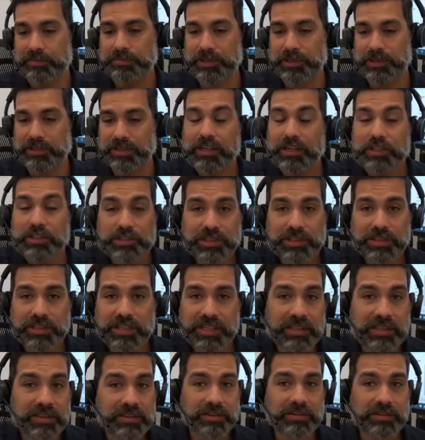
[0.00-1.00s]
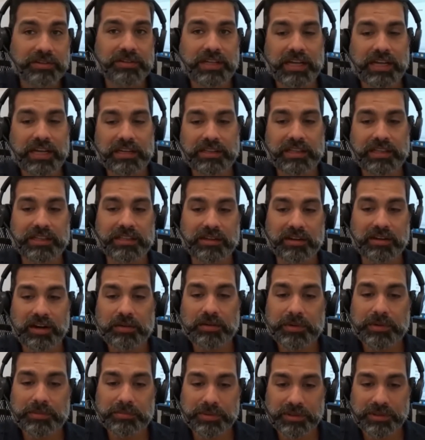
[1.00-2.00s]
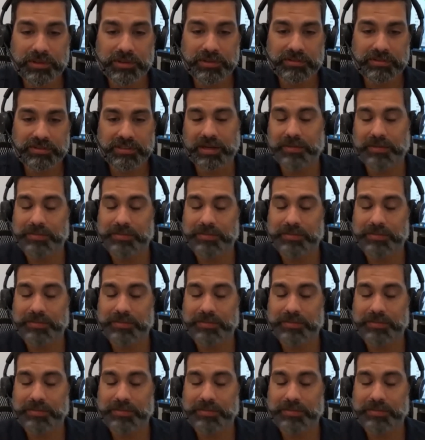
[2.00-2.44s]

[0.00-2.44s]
production either, kind of like the Harmon Brothers.